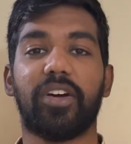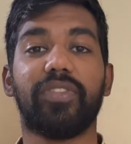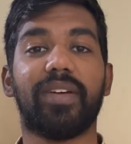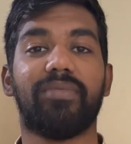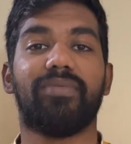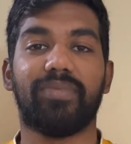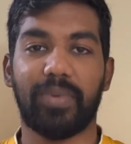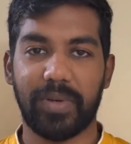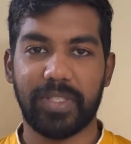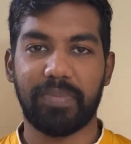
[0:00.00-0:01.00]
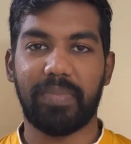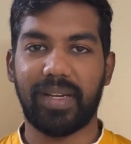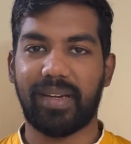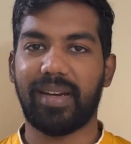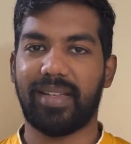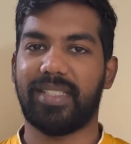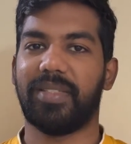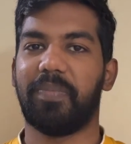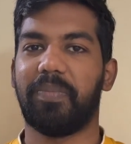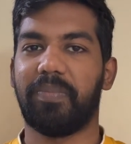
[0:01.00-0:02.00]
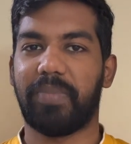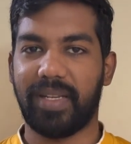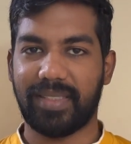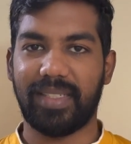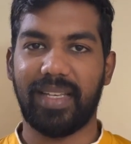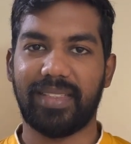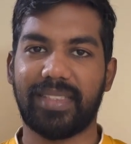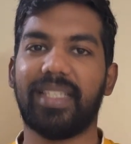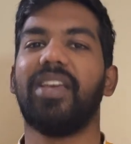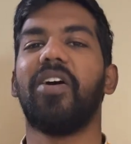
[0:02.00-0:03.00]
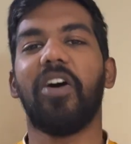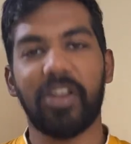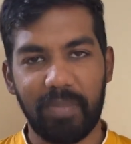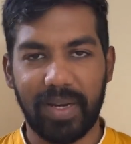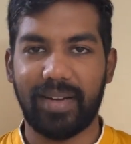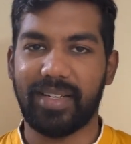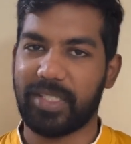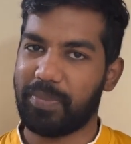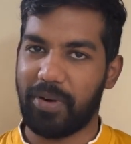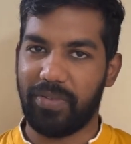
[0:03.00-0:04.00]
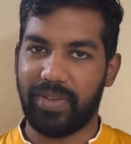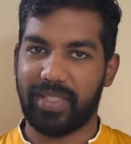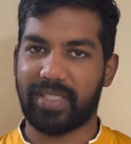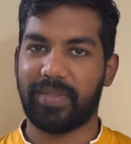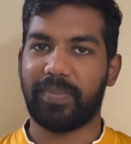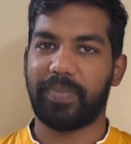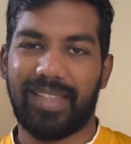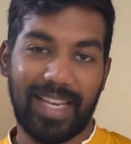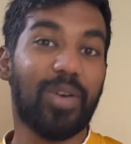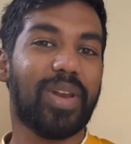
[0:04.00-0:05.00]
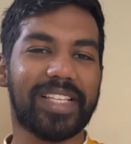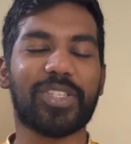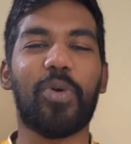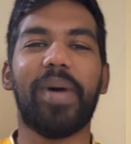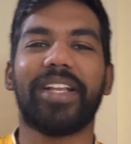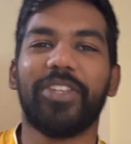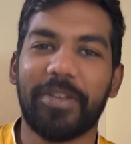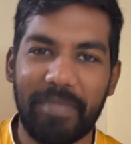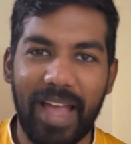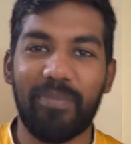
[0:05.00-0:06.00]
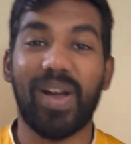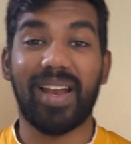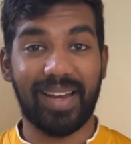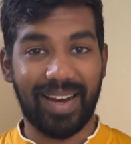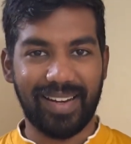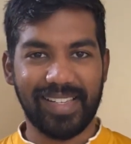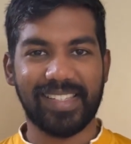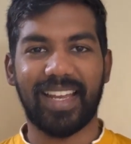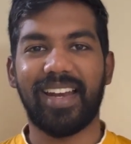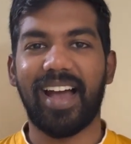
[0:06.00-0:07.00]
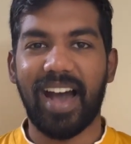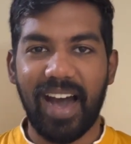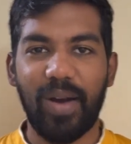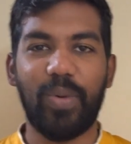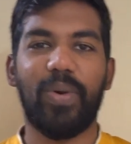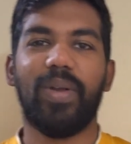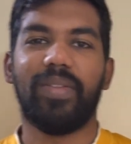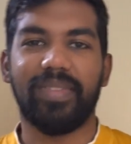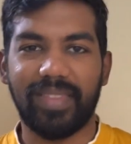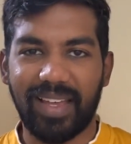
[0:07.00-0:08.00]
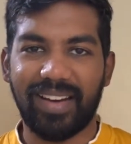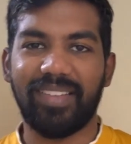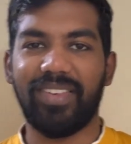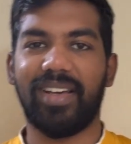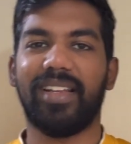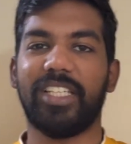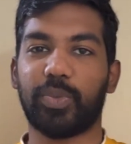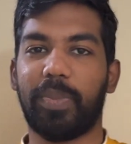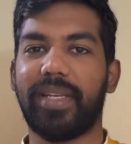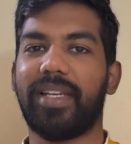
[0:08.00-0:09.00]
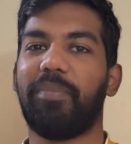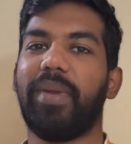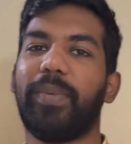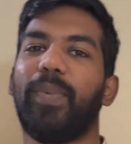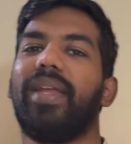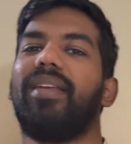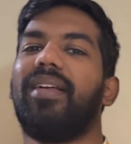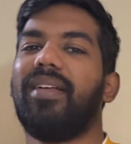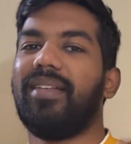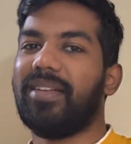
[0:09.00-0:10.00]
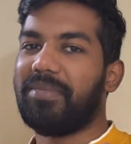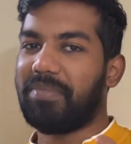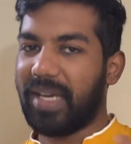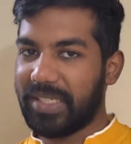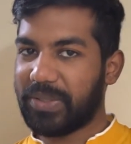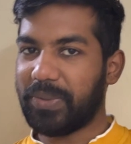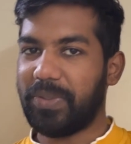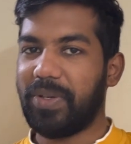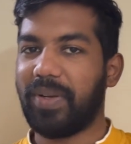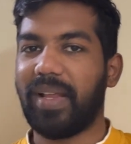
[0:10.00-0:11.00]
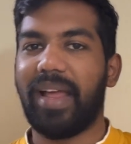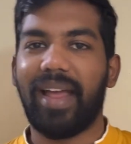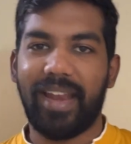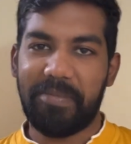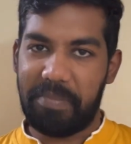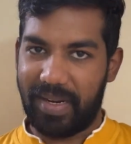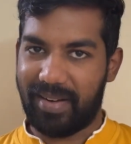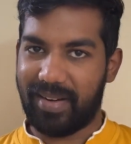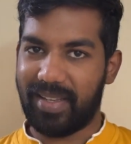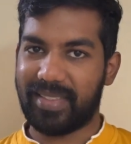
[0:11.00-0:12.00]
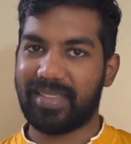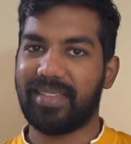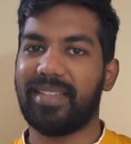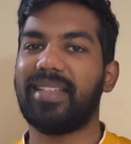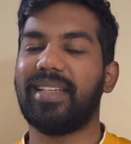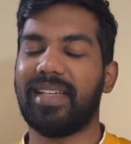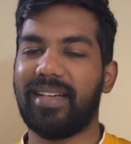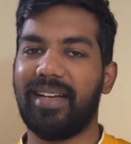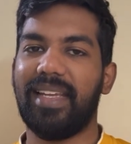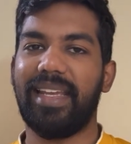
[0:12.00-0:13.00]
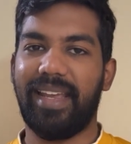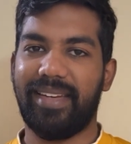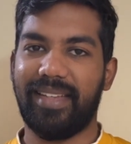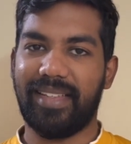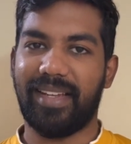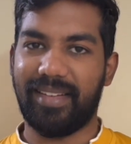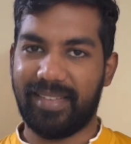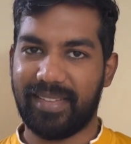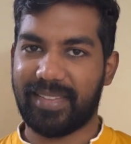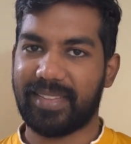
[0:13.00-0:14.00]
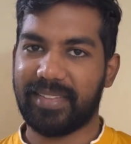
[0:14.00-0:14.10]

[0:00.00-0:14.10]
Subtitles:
of them was Madras presidency or Madras province. Now let's go back to the map and understand how the river is split between Mysore and Madras in early 1800s.